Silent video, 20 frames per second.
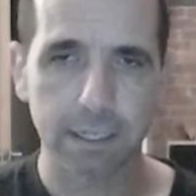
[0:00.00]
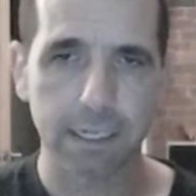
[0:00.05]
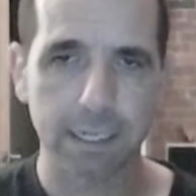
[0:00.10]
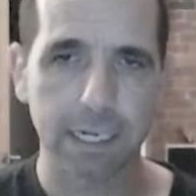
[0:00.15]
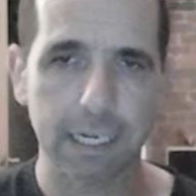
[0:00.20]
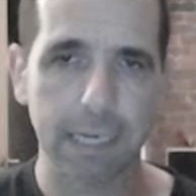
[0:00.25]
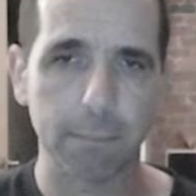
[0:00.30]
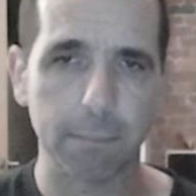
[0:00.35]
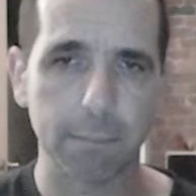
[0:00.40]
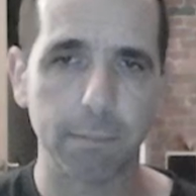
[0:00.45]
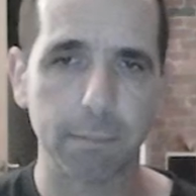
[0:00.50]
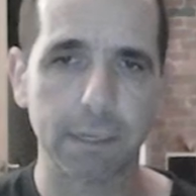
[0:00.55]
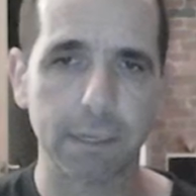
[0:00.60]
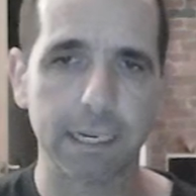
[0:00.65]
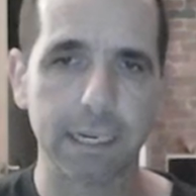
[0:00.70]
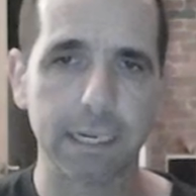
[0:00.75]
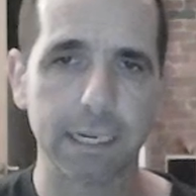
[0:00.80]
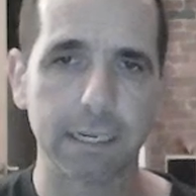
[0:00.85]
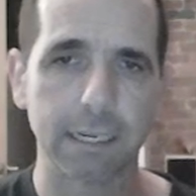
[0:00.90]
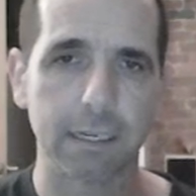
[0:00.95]
and
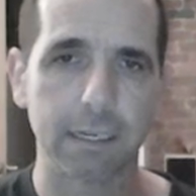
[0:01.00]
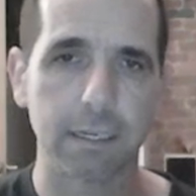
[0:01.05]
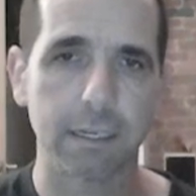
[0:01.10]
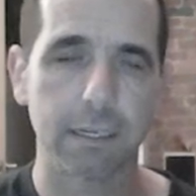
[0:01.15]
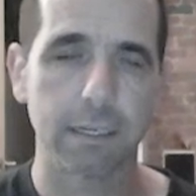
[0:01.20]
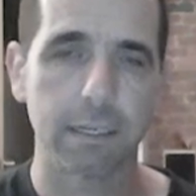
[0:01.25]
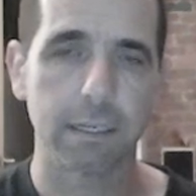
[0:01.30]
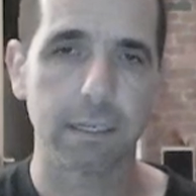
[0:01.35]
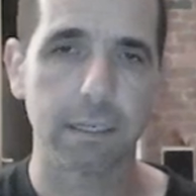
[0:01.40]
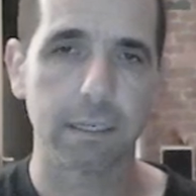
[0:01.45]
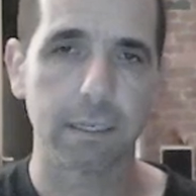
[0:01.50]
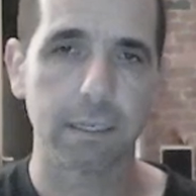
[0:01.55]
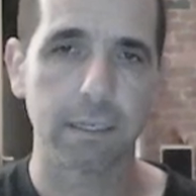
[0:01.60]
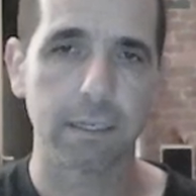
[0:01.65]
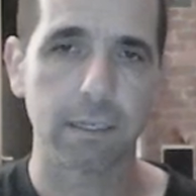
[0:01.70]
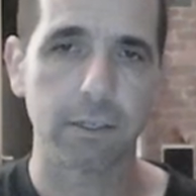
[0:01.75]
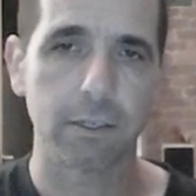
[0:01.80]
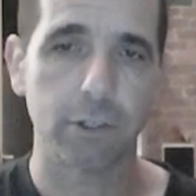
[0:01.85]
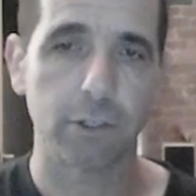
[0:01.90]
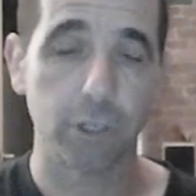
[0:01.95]
black
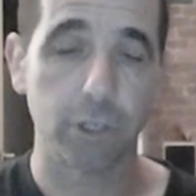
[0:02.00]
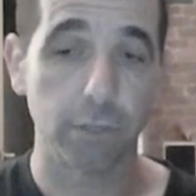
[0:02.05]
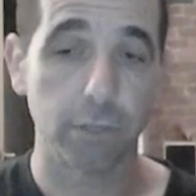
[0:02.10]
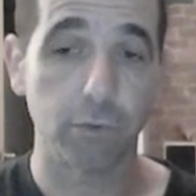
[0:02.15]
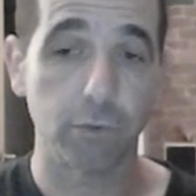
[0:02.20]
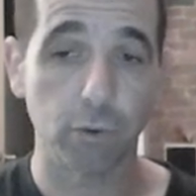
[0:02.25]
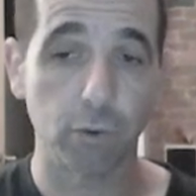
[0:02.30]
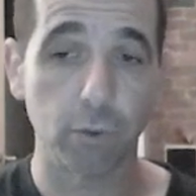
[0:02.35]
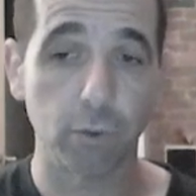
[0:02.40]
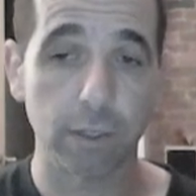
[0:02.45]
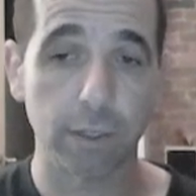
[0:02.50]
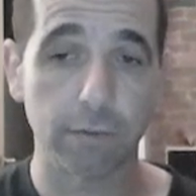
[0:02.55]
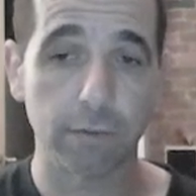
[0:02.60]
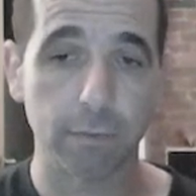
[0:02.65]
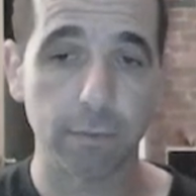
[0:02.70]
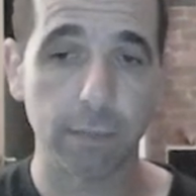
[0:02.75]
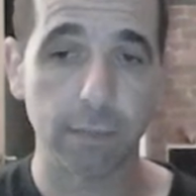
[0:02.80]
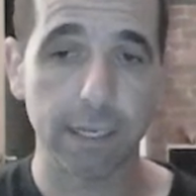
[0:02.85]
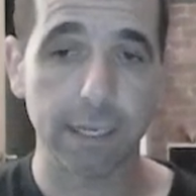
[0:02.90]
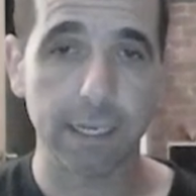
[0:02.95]
should have drawn it
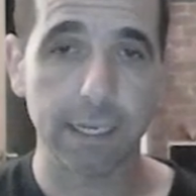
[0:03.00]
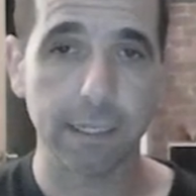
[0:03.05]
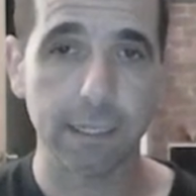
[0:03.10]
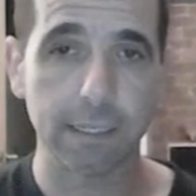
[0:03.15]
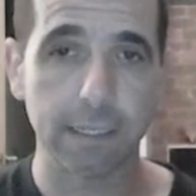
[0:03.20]
from here.